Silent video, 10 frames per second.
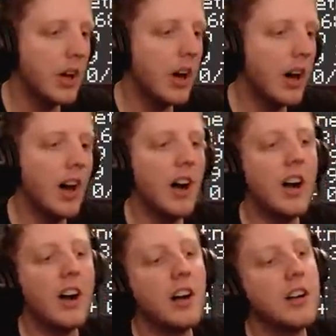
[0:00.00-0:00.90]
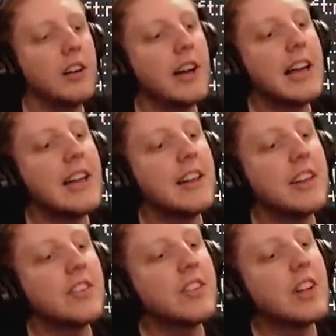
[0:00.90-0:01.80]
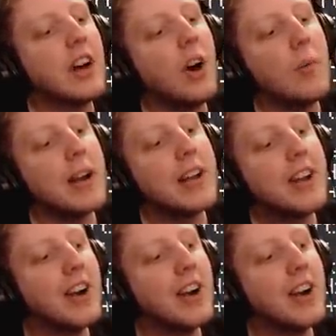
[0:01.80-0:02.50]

Ah, I hate this. Oh my